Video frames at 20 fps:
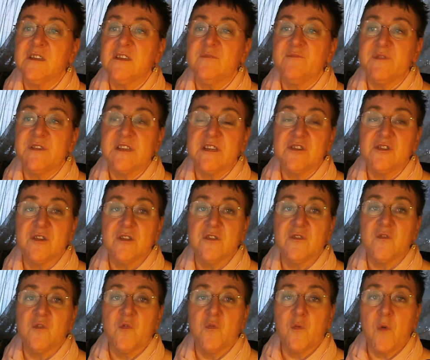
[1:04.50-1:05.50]
dispositions,
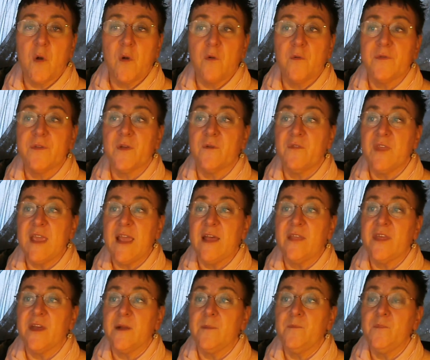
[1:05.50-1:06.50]
or roles of the
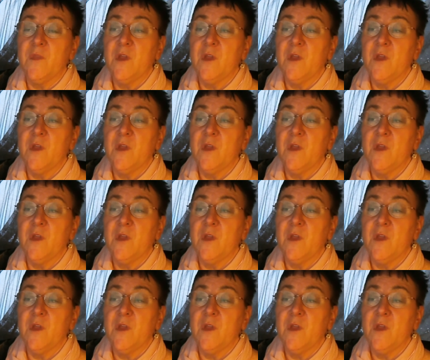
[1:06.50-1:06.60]
other,